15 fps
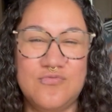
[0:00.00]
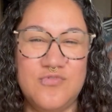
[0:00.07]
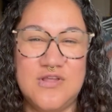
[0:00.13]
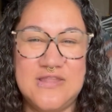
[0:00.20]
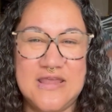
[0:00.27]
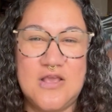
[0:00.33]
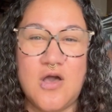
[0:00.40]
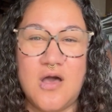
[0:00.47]

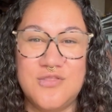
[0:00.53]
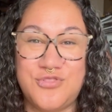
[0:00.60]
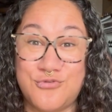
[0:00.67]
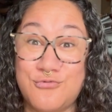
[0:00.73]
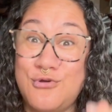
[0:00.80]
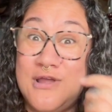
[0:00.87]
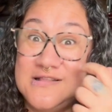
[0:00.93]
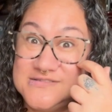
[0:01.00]
really gone
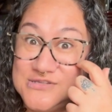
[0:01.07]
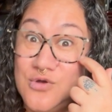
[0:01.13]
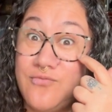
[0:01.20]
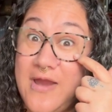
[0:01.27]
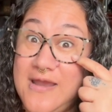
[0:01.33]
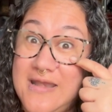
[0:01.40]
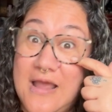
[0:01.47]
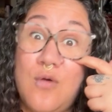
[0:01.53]
through it. So
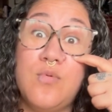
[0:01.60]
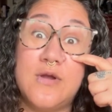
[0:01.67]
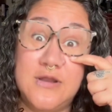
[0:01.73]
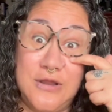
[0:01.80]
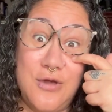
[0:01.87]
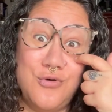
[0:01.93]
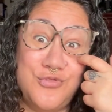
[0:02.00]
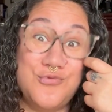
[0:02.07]
right now we're going to
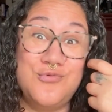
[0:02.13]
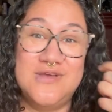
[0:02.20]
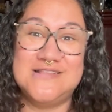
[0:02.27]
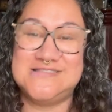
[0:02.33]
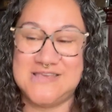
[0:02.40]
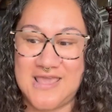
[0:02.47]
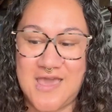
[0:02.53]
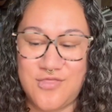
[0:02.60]
go through it
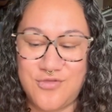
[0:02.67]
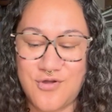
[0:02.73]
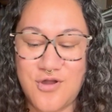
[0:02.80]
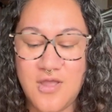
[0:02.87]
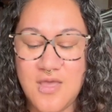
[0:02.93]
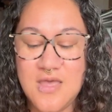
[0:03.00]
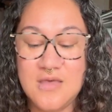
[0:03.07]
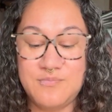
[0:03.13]
together.
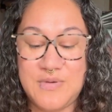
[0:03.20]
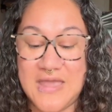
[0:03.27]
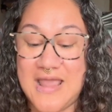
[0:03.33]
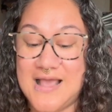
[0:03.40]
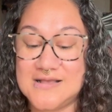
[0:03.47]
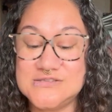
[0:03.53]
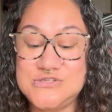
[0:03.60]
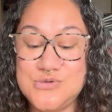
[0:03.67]
But
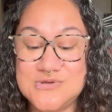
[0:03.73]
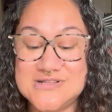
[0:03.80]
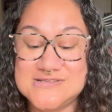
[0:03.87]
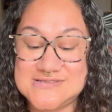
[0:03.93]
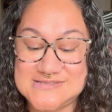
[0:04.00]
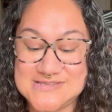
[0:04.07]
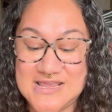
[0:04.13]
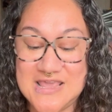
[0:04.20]
as you can
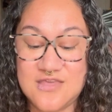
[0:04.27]
see,